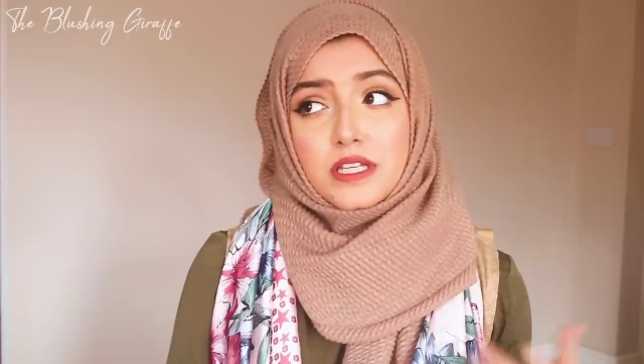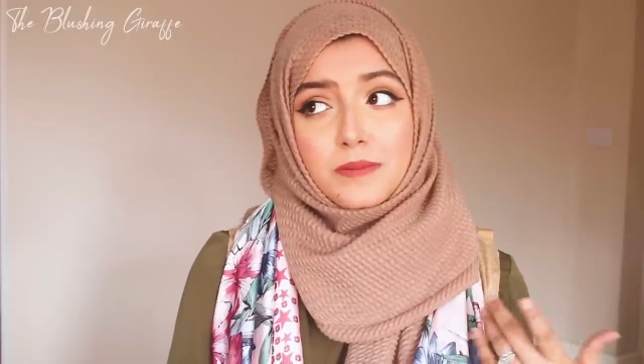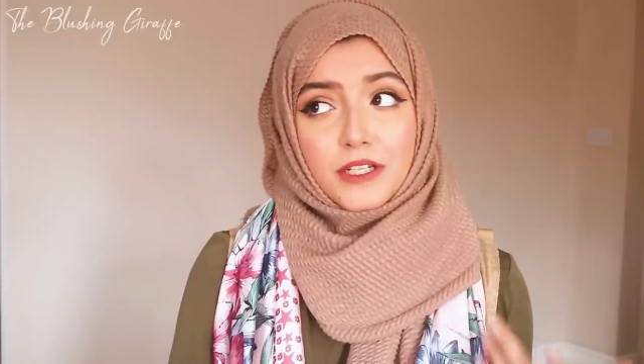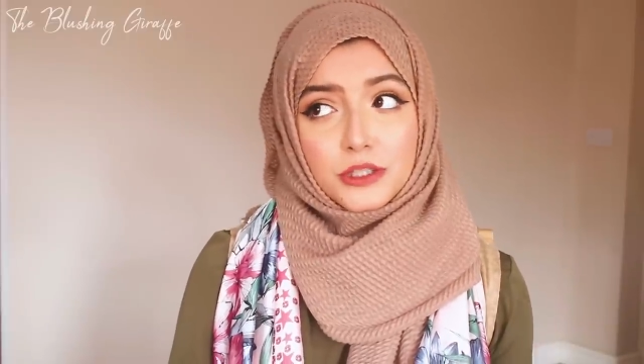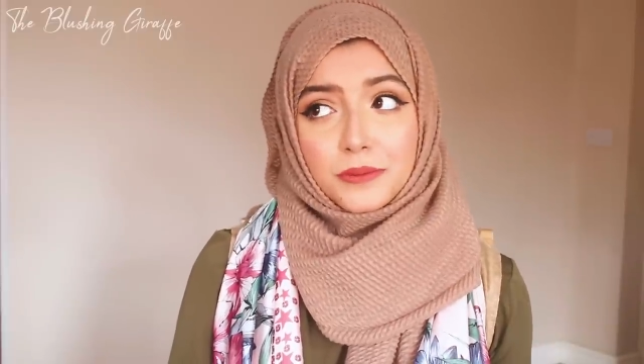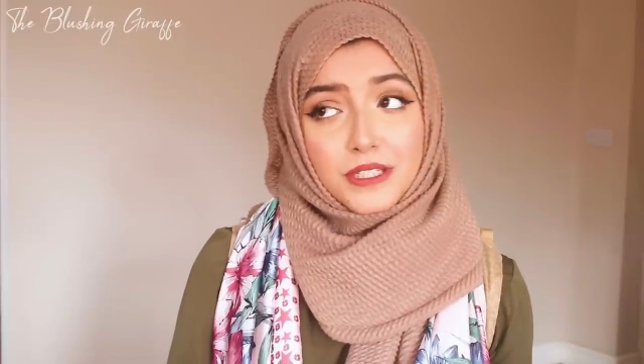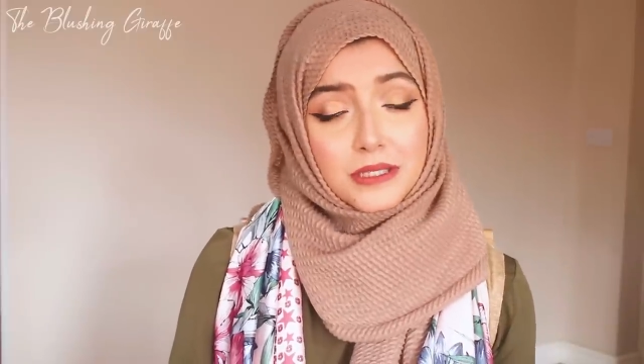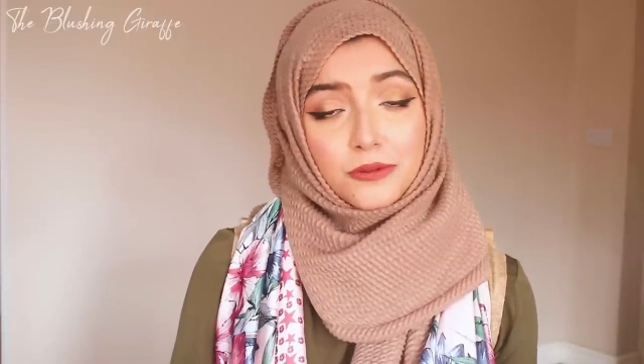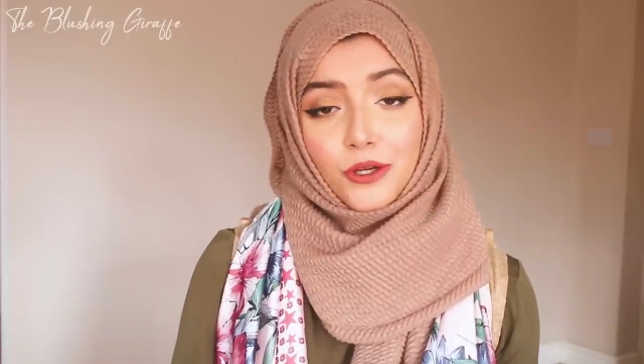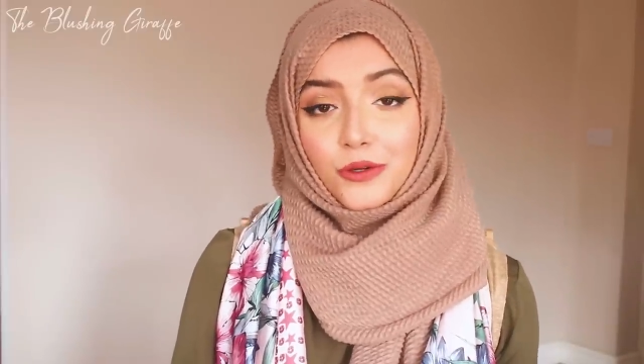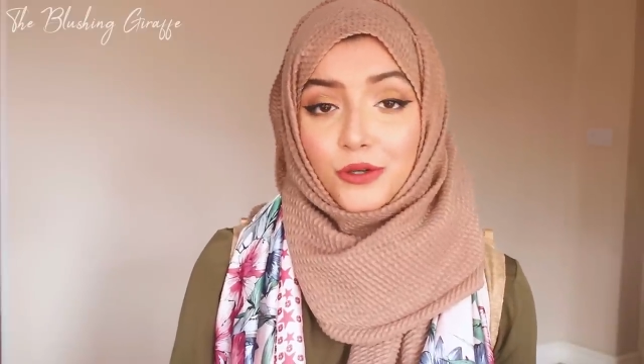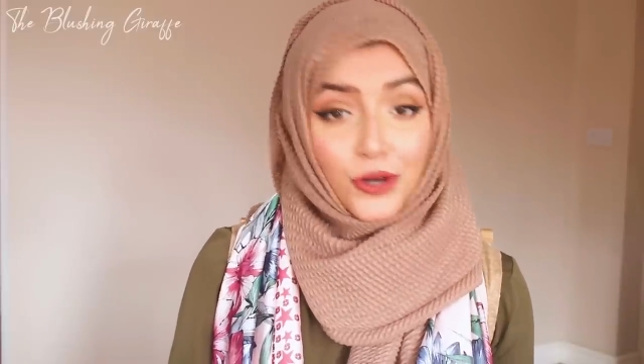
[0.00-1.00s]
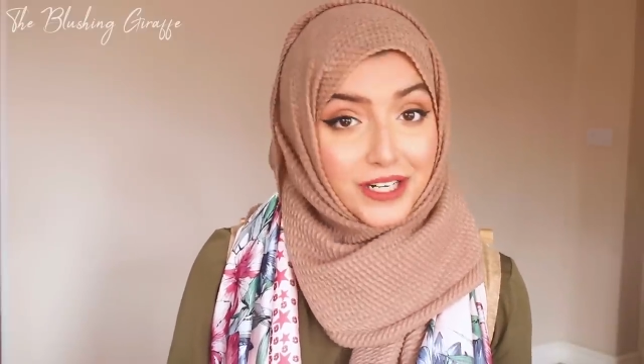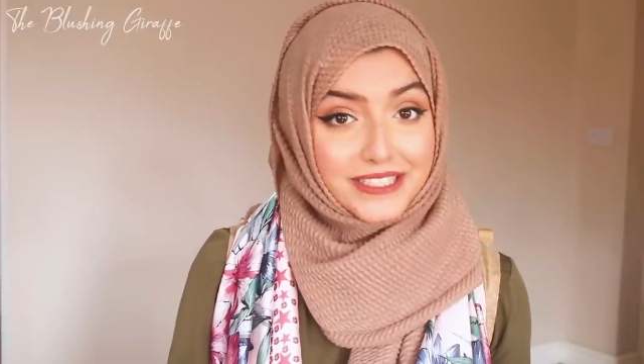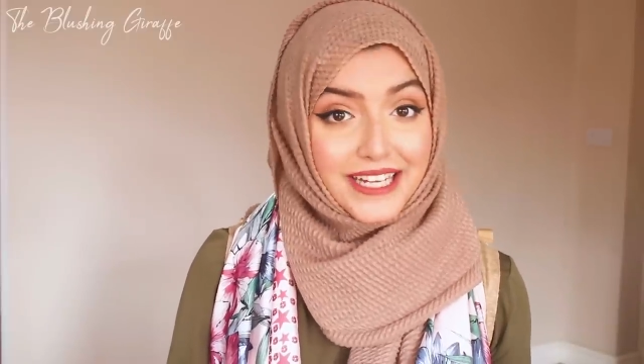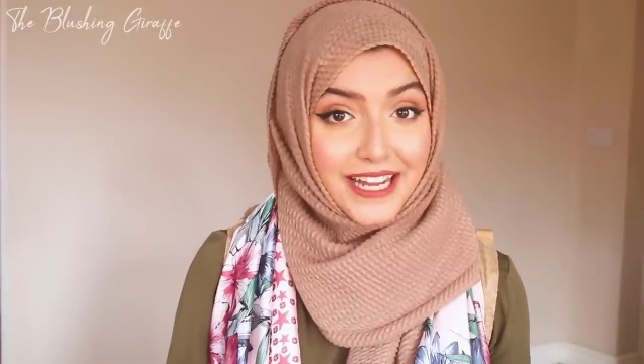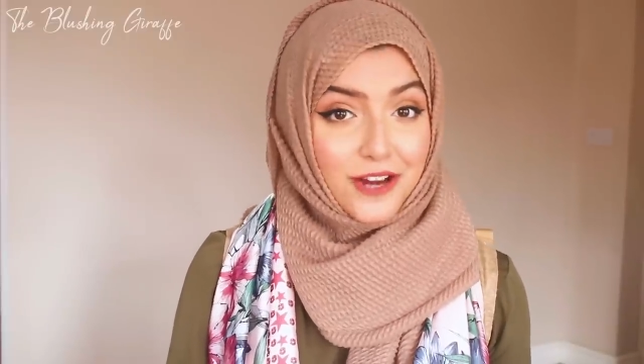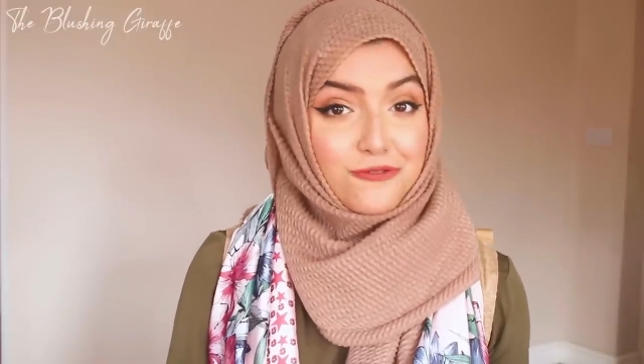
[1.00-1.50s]
especially because I'm going on
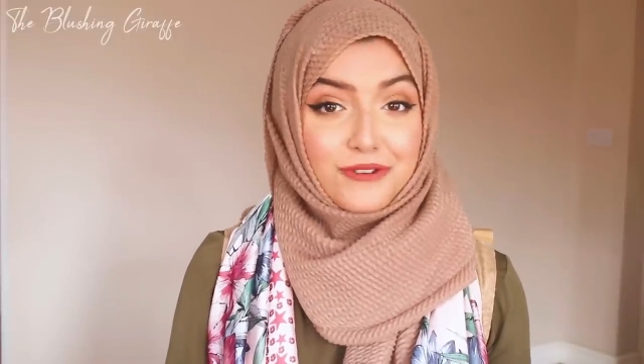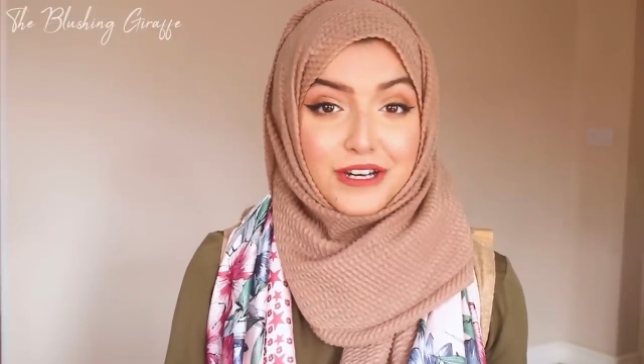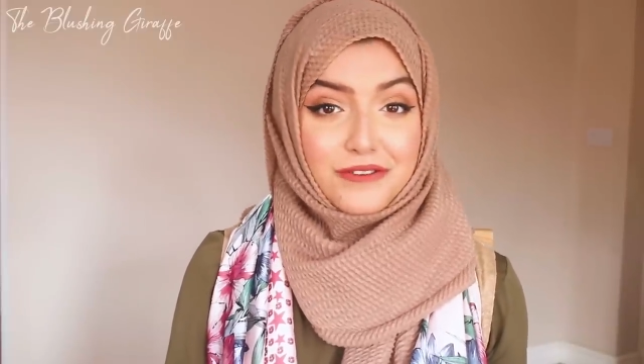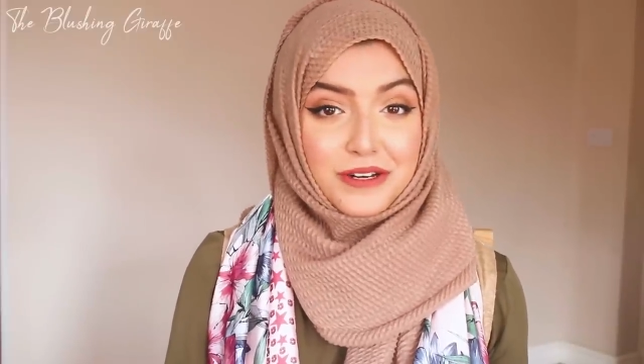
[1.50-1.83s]
holiday, I really,